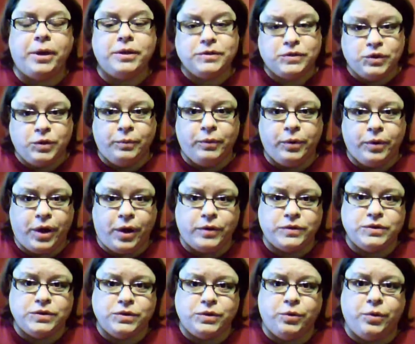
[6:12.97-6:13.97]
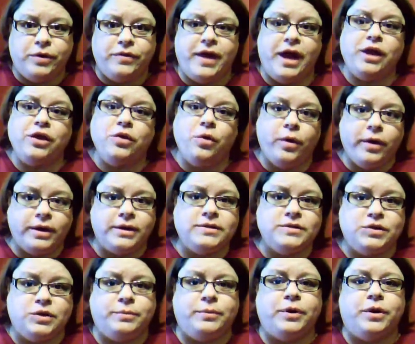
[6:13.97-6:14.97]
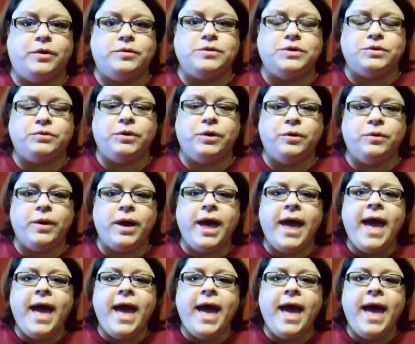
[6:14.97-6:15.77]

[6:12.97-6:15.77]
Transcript: consumer goes through, or that your consumer goes through,